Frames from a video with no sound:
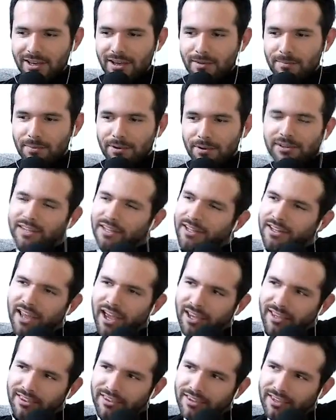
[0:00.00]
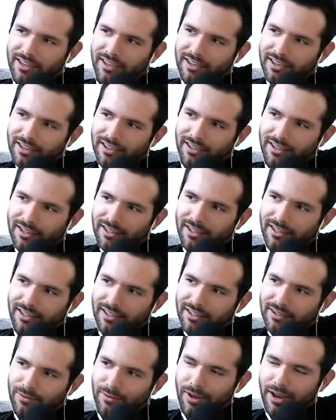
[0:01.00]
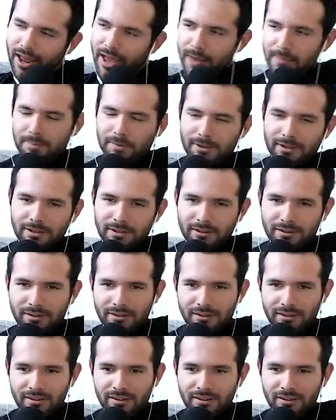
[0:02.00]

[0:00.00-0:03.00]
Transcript: But the neck thing, what happened?